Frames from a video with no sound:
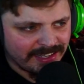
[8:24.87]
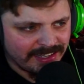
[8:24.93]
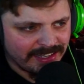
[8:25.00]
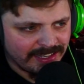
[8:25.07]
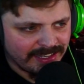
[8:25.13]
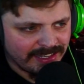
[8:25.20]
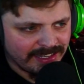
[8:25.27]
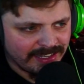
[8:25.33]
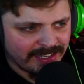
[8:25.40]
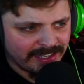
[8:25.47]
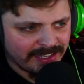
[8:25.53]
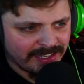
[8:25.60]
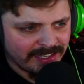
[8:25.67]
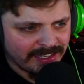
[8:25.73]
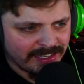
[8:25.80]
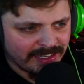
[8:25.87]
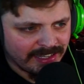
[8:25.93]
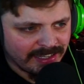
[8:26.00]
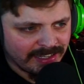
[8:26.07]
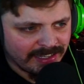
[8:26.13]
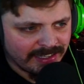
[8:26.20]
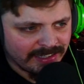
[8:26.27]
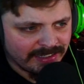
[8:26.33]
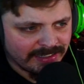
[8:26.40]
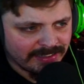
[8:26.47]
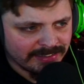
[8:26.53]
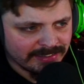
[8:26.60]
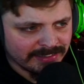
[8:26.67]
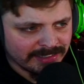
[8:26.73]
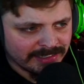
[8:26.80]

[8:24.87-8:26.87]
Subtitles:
(silence)